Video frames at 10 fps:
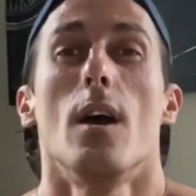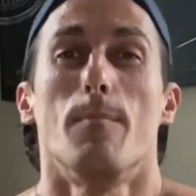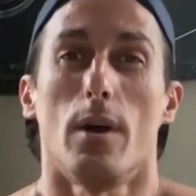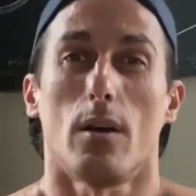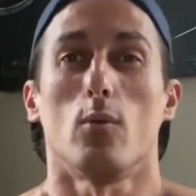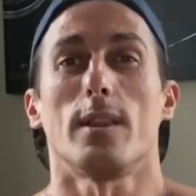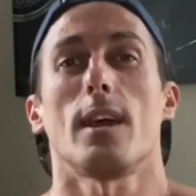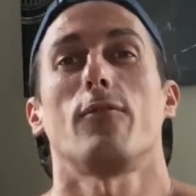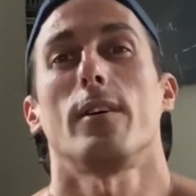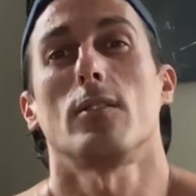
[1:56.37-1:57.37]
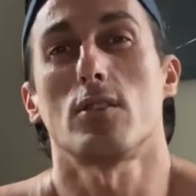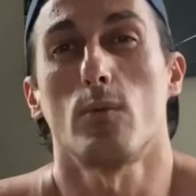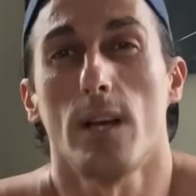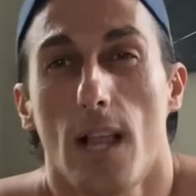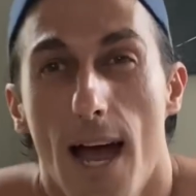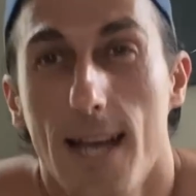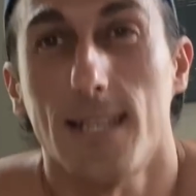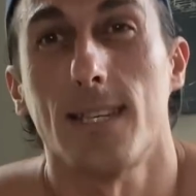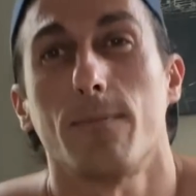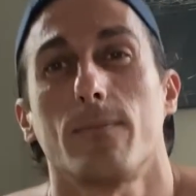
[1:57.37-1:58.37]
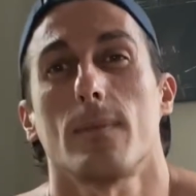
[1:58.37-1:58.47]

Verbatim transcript: But what they fail to realize